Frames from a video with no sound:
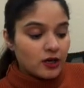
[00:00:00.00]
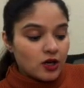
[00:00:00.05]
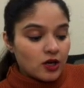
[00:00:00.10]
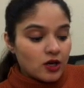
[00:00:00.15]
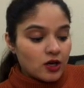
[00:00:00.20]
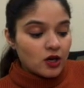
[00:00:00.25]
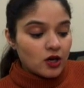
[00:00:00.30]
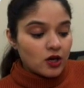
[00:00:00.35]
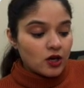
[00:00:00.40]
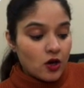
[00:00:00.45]

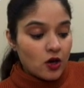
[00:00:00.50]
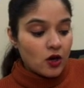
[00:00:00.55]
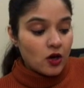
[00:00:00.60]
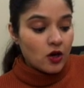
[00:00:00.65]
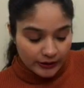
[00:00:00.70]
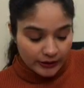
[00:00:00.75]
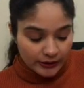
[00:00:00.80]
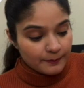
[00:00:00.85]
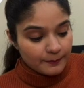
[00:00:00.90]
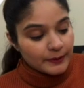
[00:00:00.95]
For
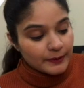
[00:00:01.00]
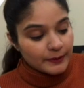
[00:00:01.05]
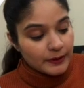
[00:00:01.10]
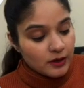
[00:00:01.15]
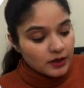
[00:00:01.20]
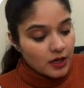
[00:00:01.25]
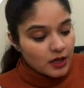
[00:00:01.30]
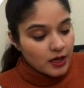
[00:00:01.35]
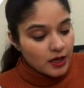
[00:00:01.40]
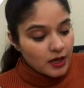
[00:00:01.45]
example,
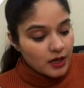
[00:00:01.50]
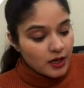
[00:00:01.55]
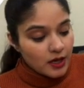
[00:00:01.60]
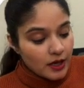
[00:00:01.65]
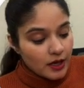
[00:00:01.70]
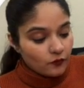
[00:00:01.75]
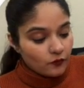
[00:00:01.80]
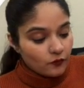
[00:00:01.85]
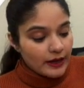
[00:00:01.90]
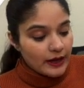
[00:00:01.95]
if I
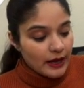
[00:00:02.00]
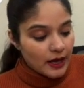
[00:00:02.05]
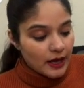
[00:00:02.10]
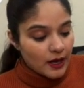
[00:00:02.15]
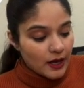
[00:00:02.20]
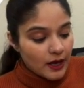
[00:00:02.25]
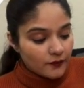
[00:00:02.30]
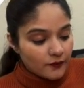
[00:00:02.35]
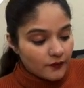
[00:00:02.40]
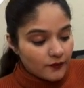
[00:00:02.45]

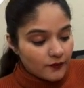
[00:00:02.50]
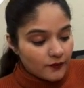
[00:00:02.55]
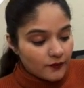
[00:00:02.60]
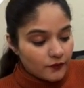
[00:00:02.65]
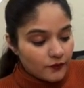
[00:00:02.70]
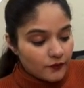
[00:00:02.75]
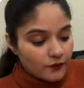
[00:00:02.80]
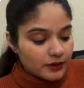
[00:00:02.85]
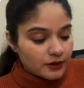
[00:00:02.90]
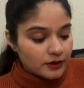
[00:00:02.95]
have
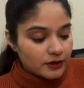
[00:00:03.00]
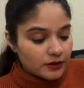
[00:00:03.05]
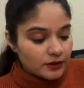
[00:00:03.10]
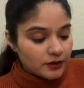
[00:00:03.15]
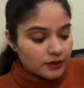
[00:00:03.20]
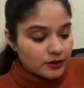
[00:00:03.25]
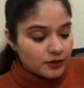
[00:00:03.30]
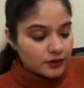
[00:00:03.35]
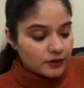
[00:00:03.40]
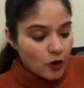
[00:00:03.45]
single
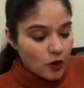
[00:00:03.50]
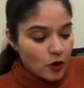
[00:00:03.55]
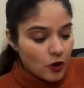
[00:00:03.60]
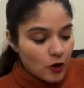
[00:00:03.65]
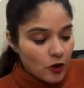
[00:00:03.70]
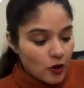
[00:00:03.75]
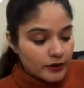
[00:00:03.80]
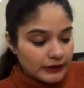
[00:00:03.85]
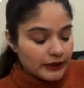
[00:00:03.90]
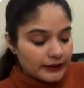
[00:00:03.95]
bond C
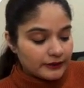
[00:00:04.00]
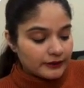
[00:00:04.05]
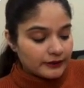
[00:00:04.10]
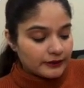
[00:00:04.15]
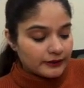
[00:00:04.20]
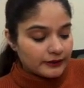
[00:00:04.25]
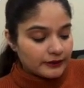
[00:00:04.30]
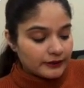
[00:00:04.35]
like this,